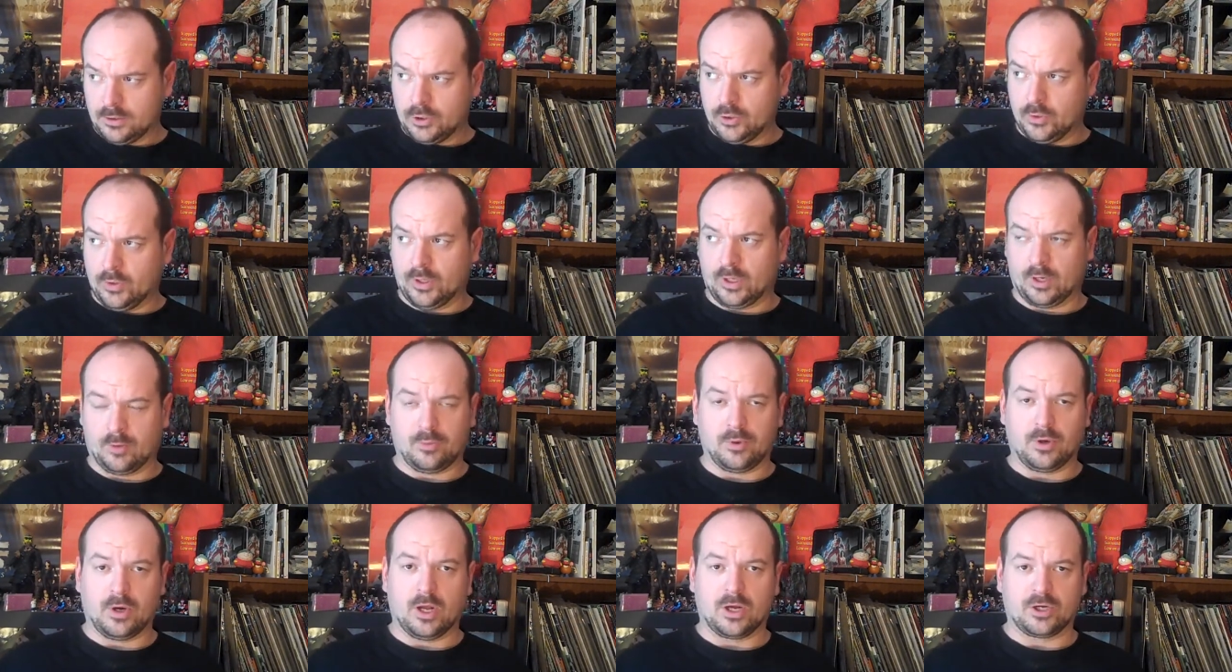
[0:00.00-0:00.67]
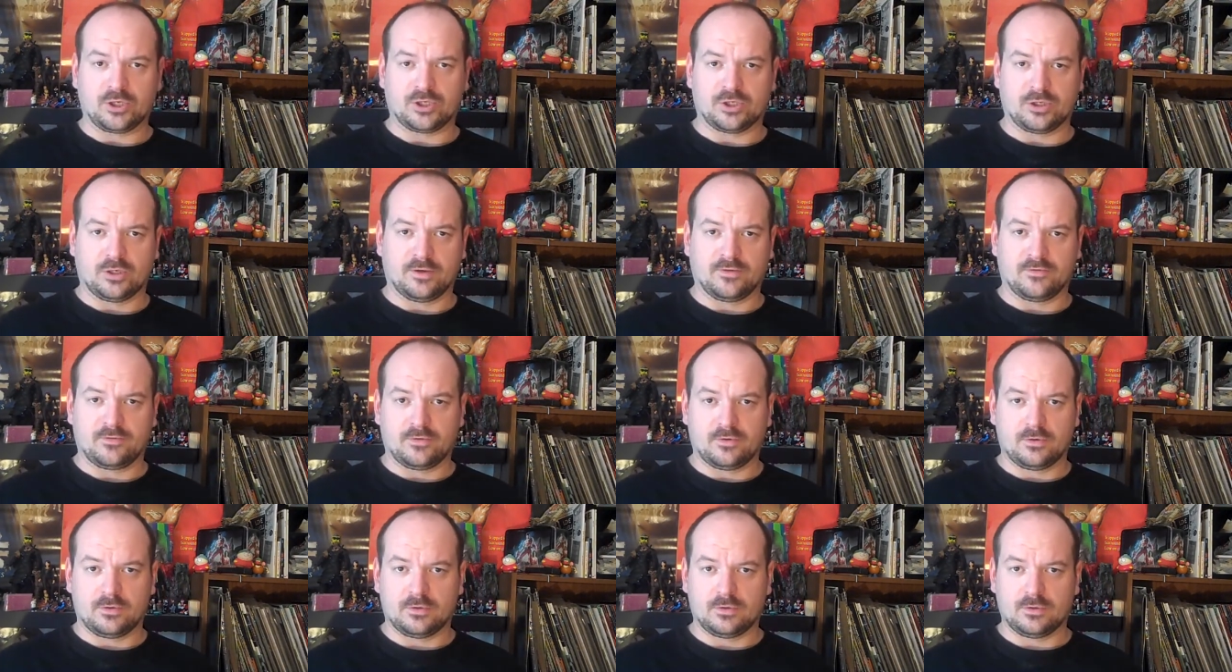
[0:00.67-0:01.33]
doing a production
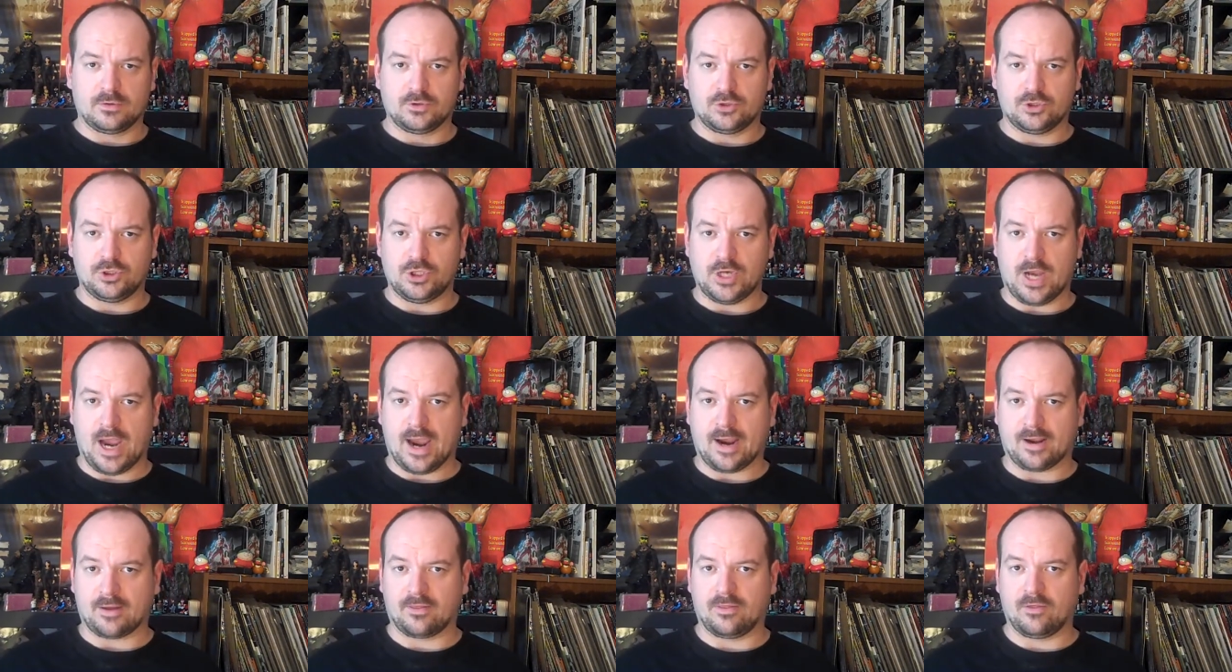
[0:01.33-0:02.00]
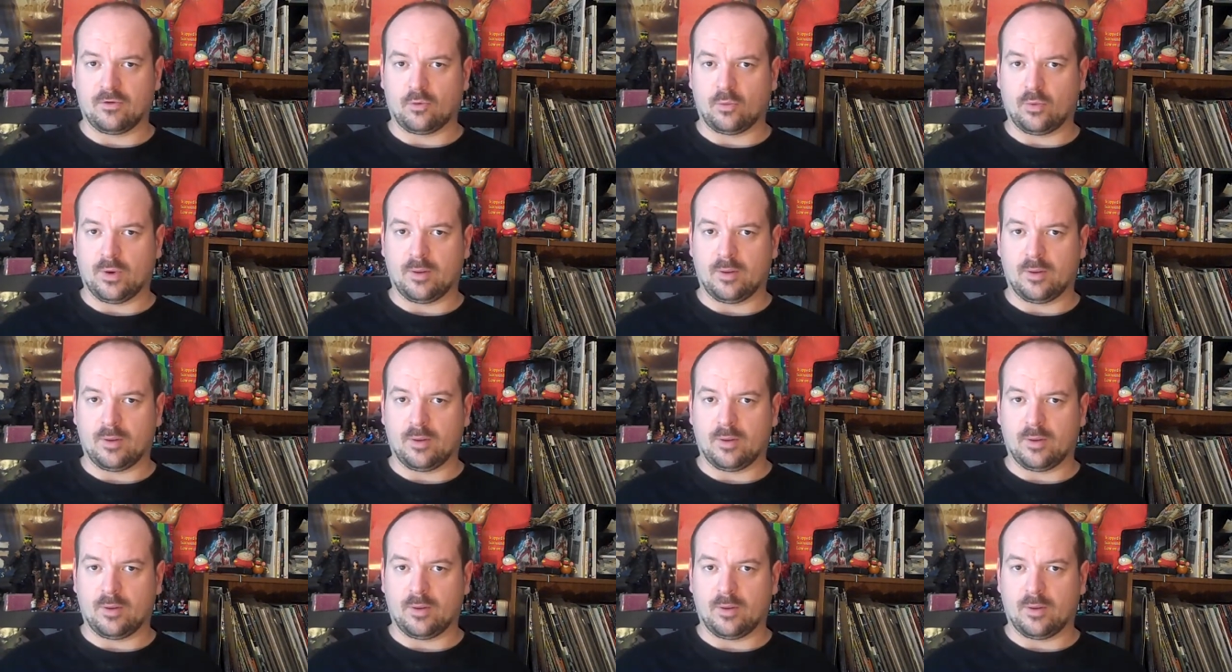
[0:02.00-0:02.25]
of Jack the